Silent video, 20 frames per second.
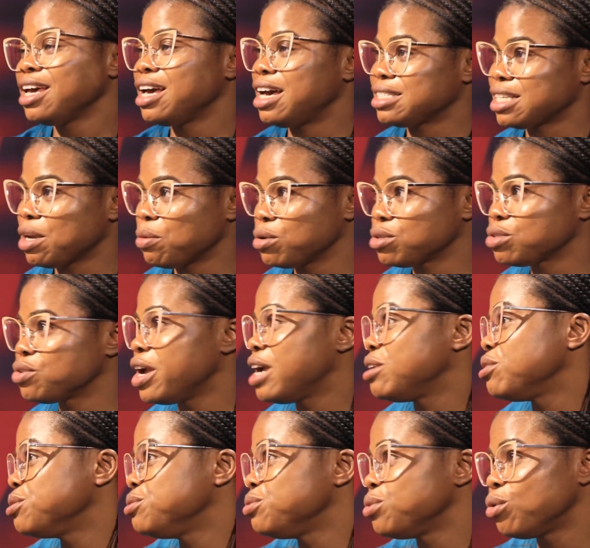As I was going,
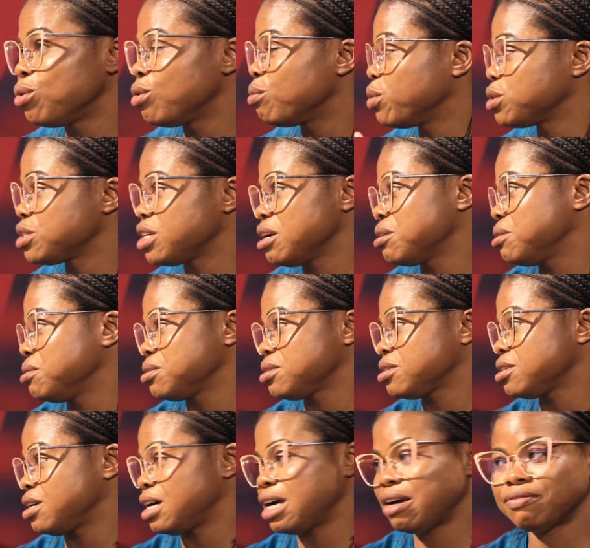I don't know Port
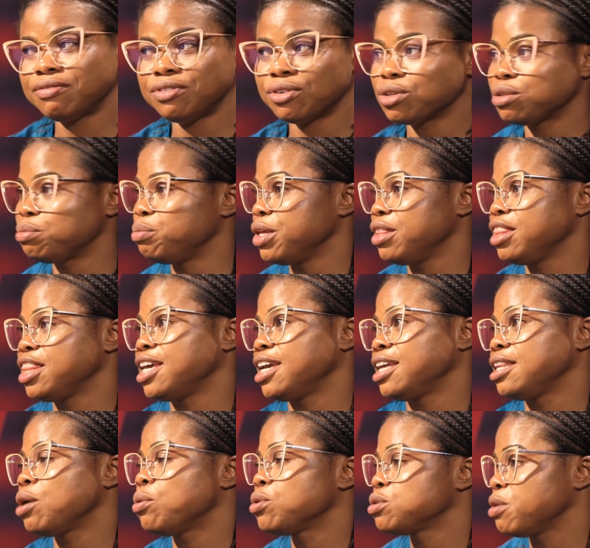Harcourt. I have not been
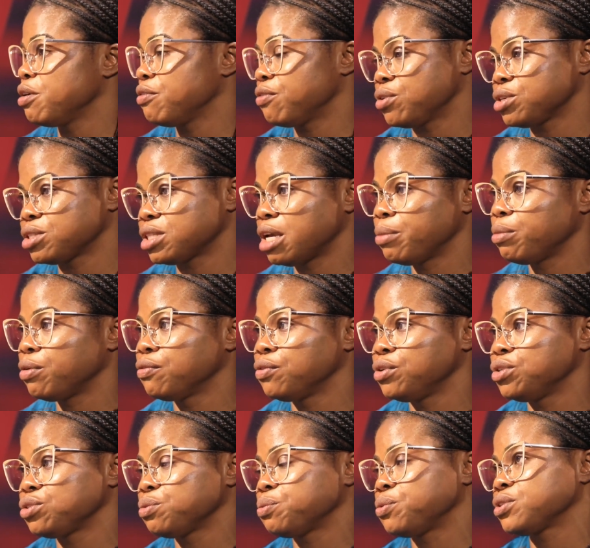there. That was my first time I've
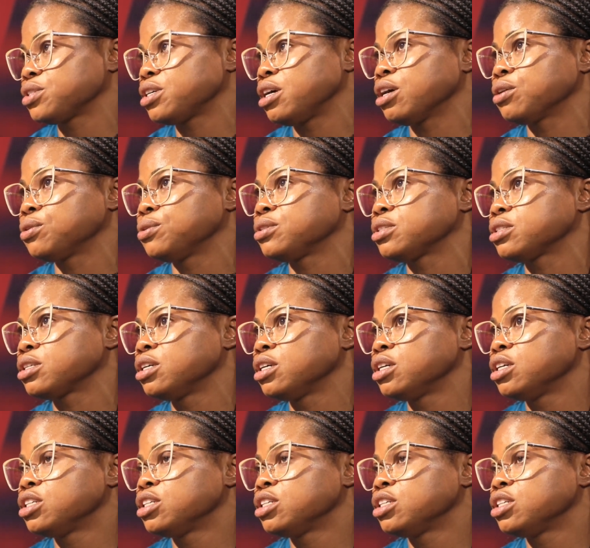been to Port Harcourt.